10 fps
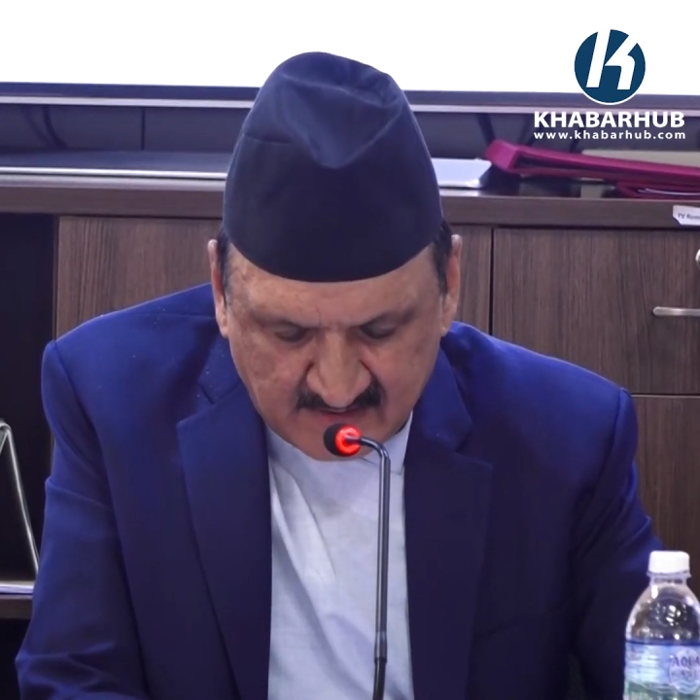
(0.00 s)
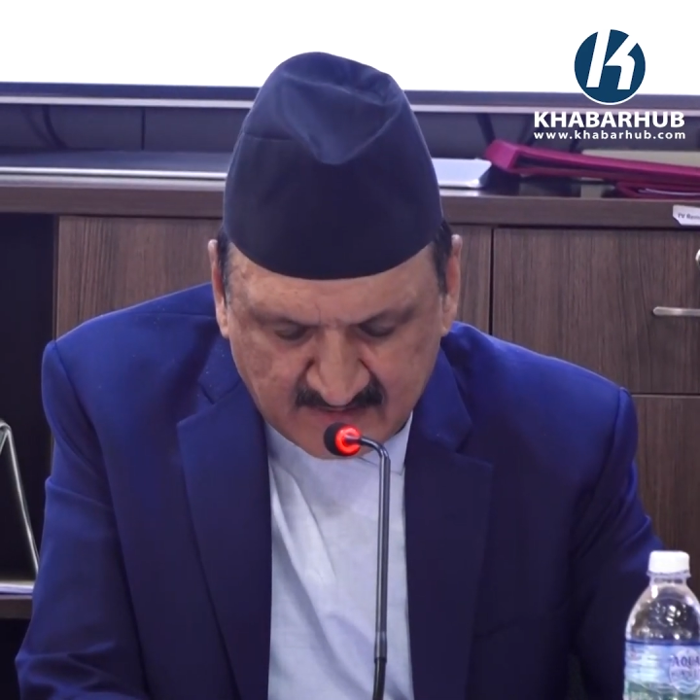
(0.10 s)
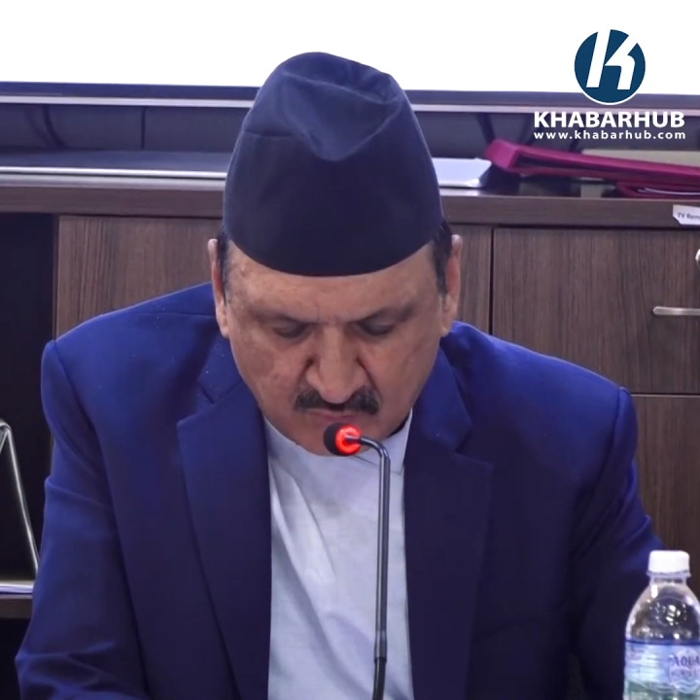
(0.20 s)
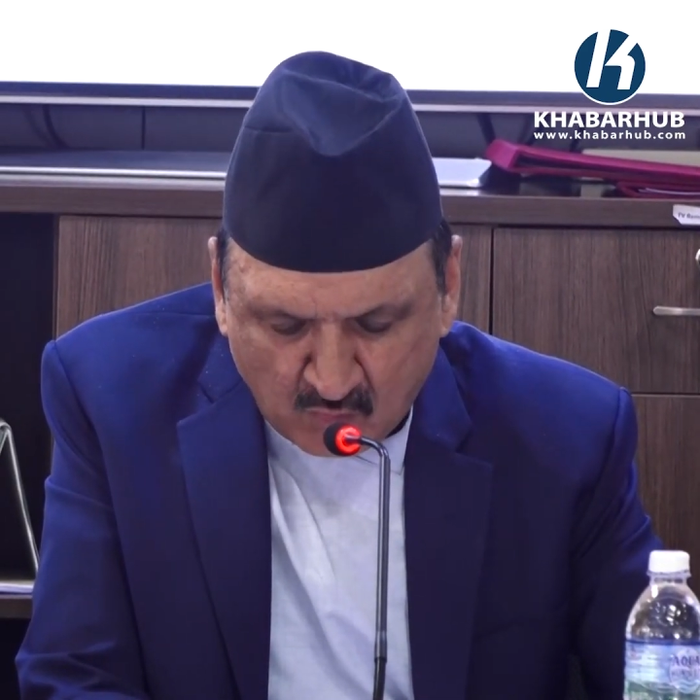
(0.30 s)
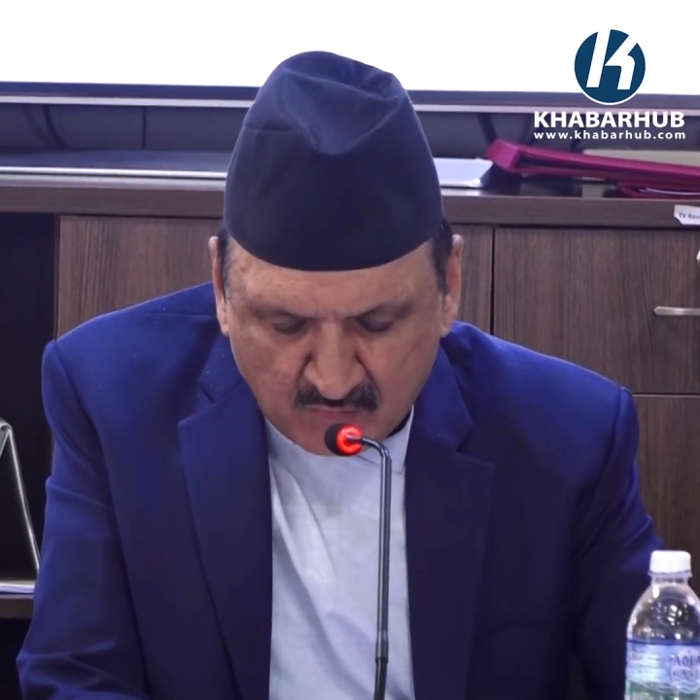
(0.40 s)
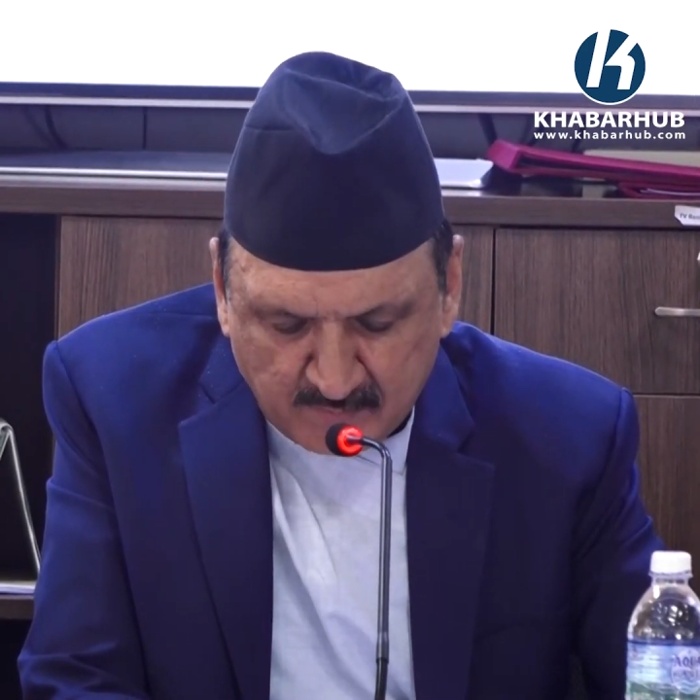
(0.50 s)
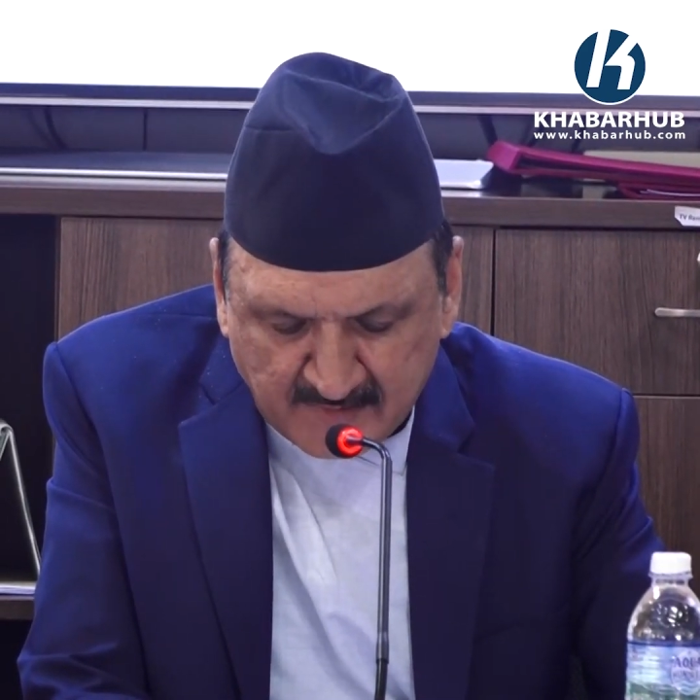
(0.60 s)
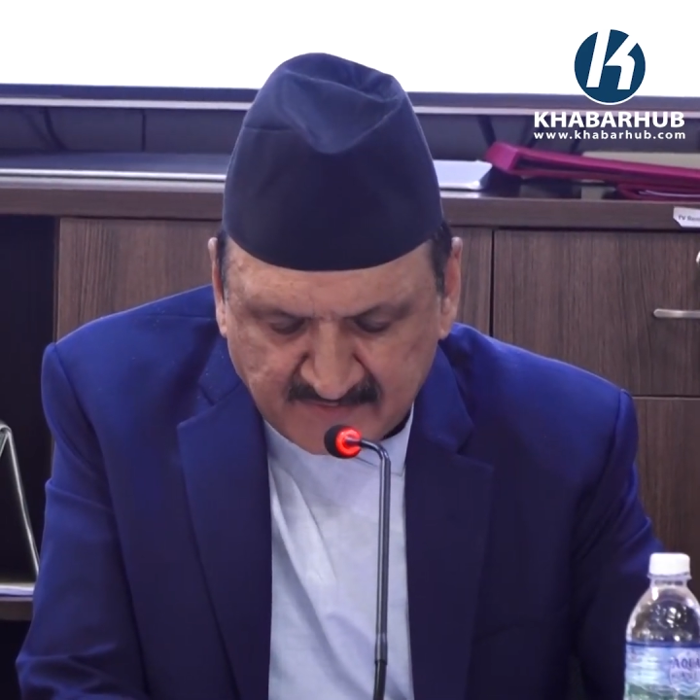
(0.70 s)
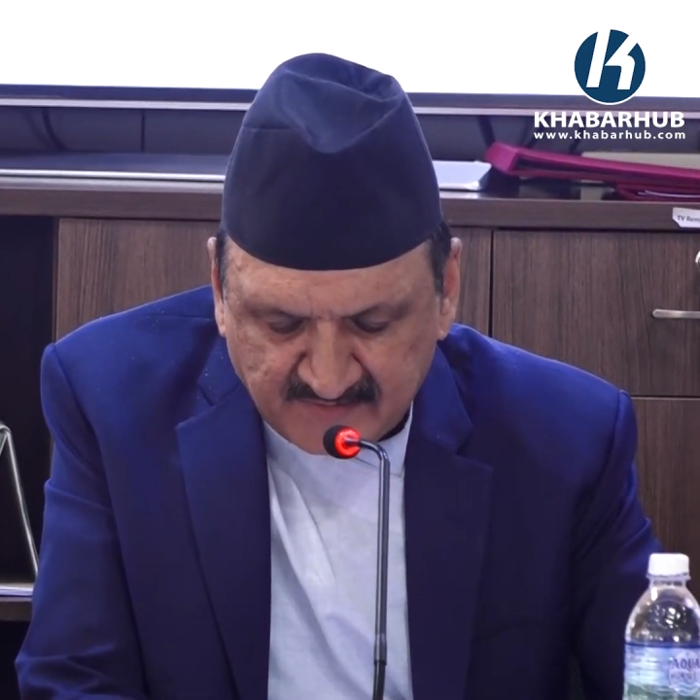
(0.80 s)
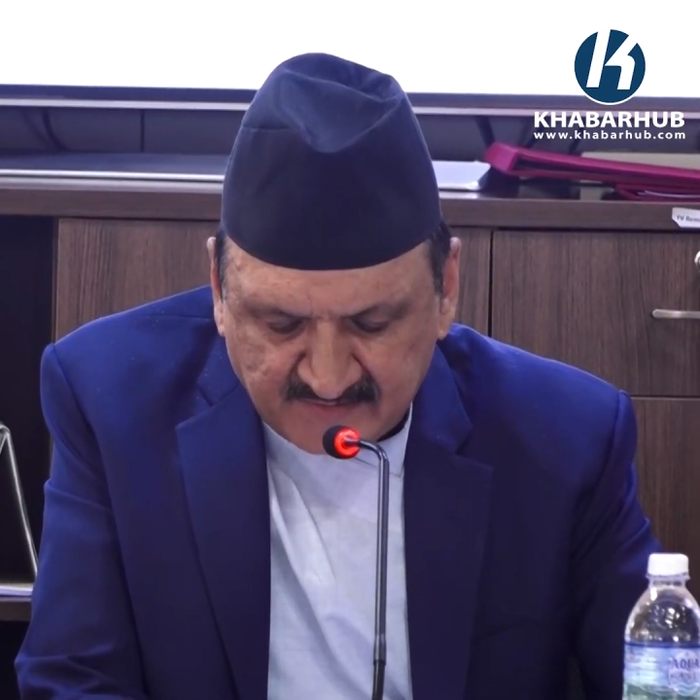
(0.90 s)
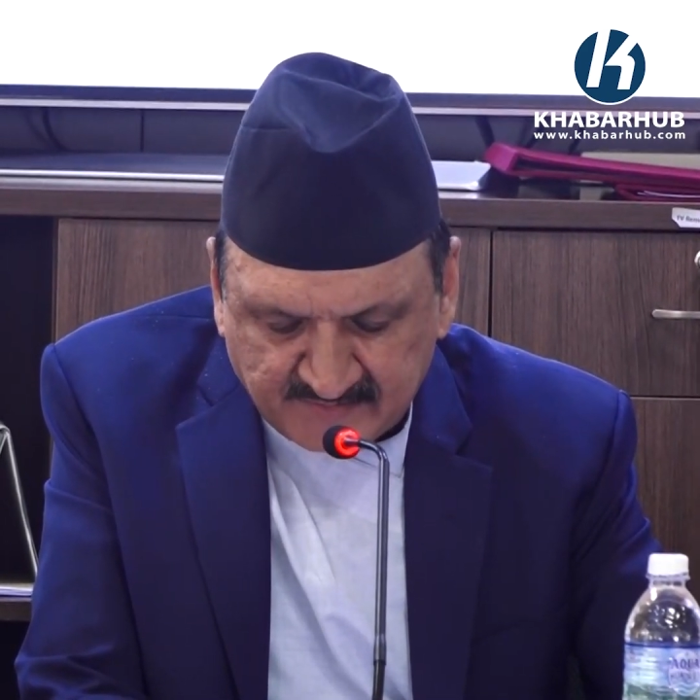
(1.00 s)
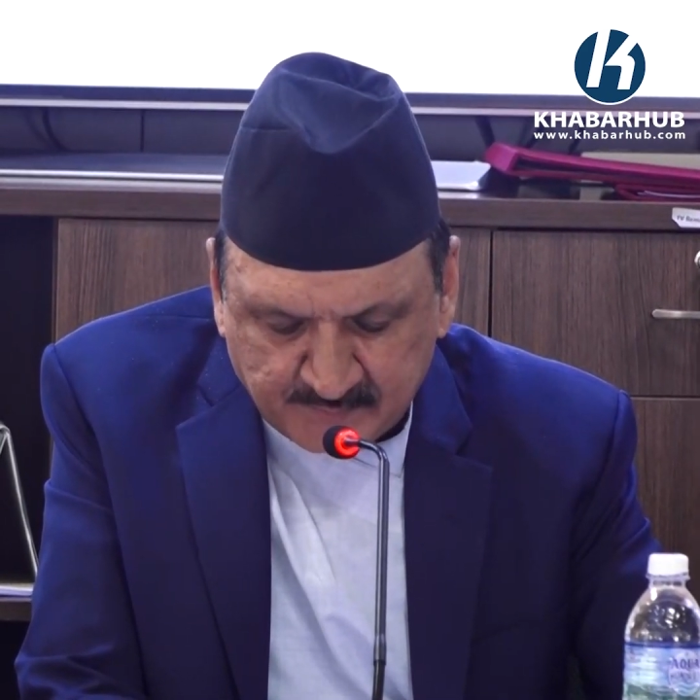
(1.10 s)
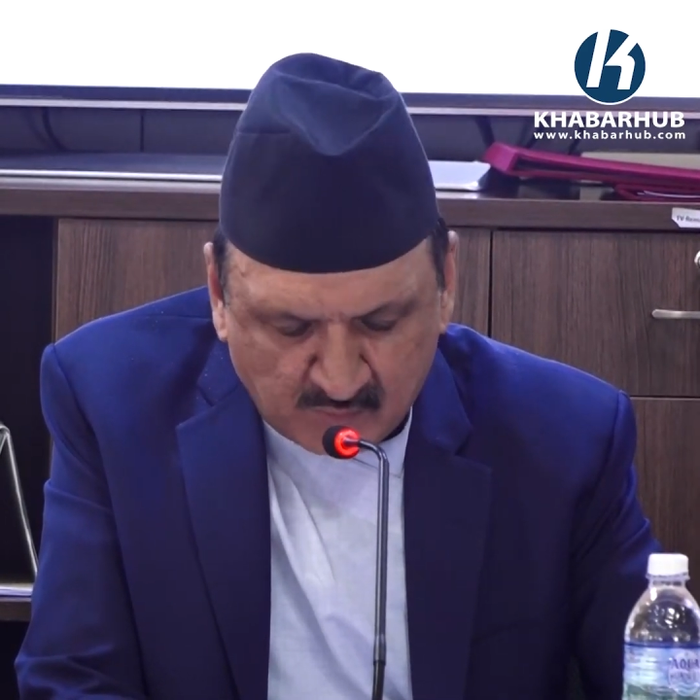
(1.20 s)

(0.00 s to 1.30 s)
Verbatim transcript: and road maintenance